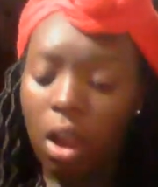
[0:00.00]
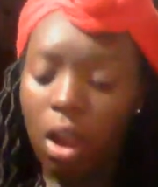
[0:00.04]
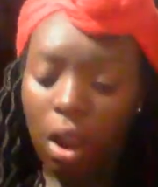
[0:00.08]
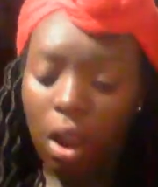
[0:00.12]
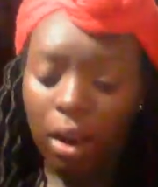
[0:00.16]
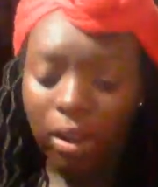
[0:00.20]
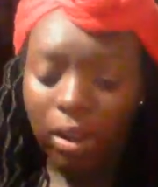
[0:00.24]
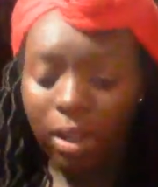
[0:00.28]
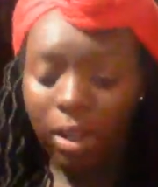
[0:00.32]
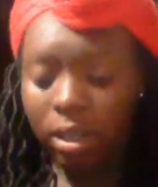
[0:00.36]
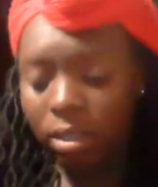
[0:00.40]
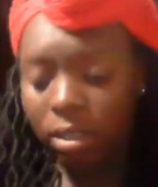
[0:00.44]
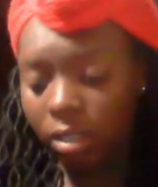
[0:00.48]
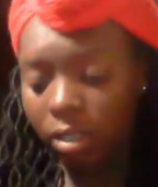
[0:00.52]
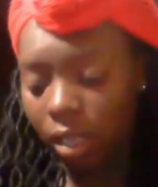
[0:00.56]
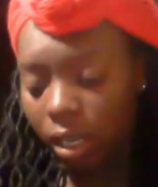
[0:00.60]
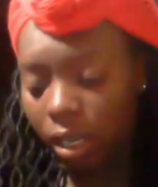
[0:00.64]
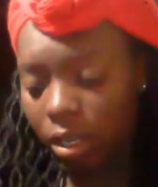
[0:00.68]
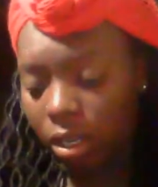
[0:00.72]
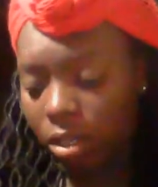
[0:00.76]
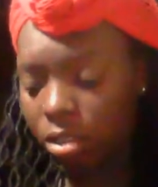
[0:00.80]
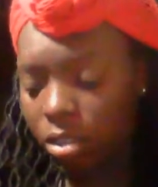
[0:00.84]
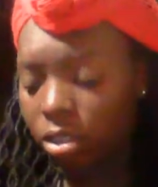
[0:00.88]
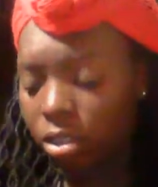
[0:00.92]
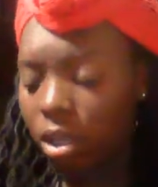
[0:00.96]
Are you
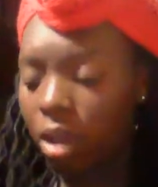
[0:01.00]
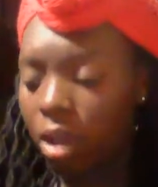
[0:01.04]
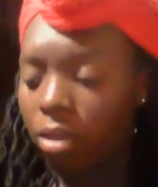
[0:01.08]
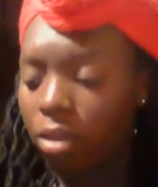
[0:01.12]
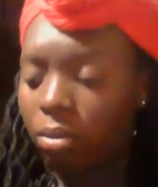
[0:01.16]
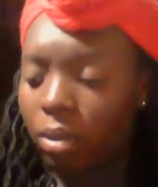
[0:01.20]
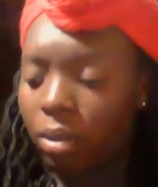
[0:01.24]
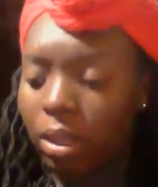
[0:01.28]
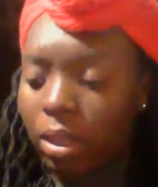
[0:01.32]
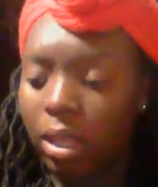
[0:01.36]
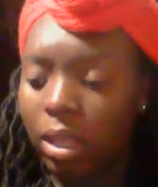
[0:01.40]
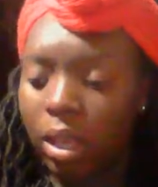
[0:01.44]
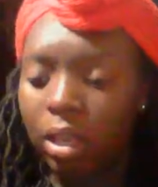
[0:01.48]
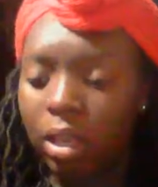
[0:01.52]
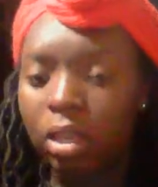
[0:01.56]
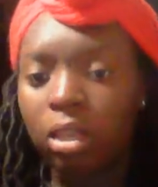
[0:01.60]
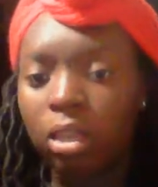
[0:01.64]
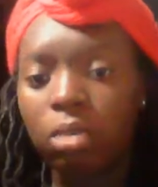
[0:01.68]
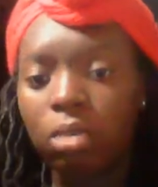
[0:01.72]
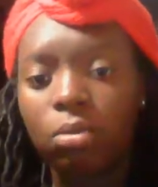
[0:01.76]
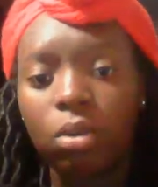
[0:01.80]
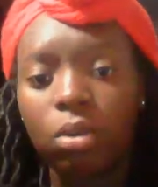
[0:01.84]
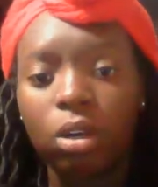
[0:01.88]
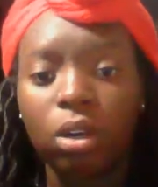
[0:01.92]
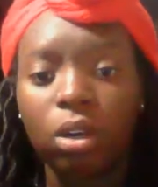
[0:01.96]
educating your child the way that he
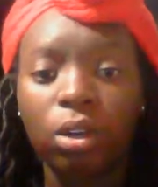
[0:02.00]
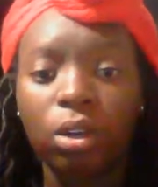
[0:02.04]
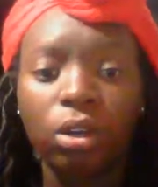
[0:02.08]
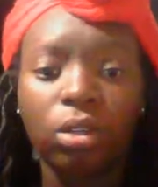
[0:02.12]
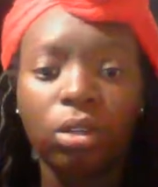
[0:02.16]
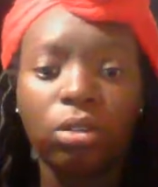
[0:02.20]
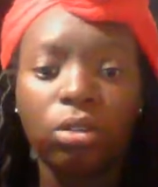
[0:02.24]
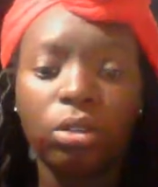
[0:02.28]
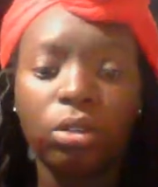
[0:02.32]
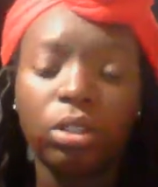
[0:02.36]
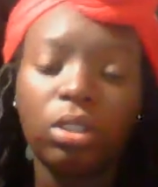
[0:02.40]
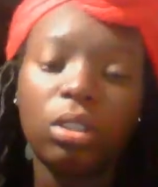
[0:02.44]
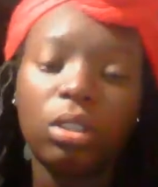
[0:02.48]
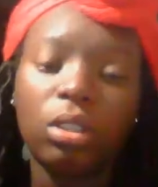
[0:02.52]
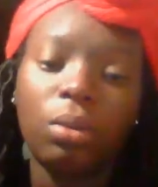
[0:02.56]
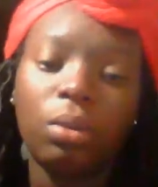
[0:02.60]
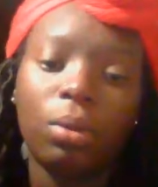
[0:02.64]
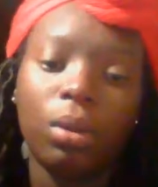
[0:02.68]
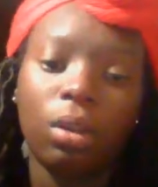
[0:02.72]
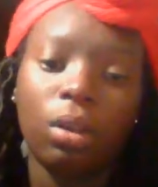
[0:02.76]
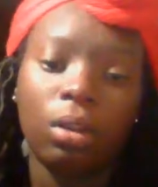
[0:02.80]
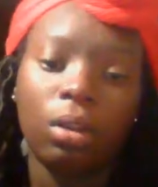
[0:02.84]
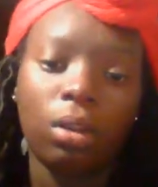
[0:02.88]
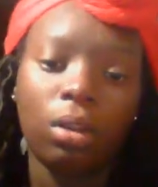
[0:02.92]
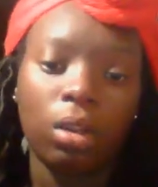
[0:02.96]
would learn or she
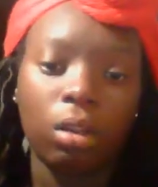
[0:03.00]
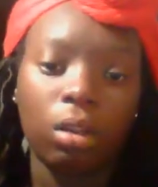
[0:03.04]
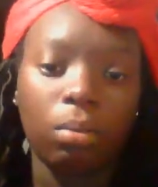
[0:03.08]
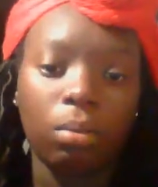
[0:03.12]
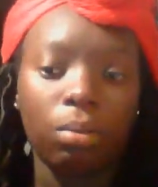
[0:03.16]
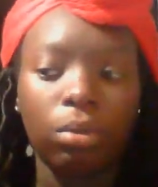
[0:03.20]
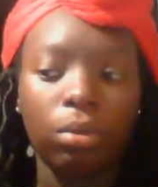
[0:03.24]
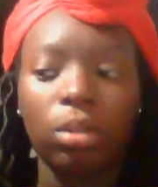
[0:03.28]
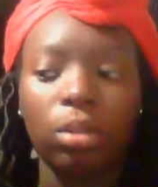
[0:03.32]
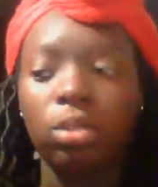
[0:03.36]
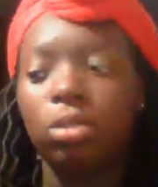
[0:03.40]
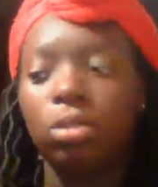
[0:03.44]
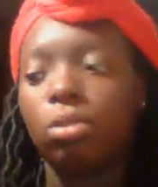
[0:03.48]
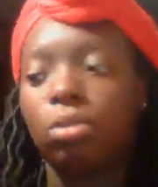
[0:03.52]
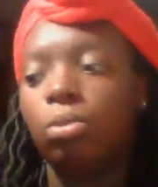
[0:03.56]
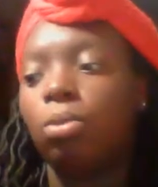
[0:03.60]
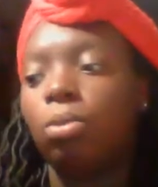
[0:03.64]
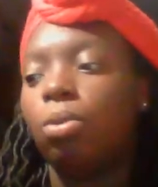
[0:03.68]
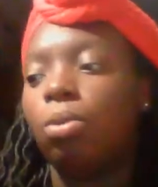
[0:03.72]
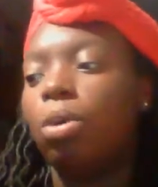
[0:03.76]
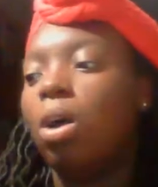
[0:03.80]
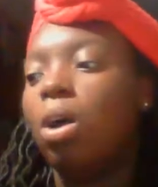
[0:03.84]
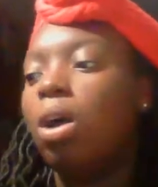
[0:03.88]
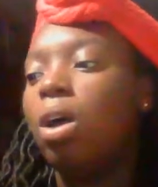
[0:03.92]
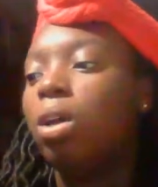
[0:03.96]
would learn in a preschool?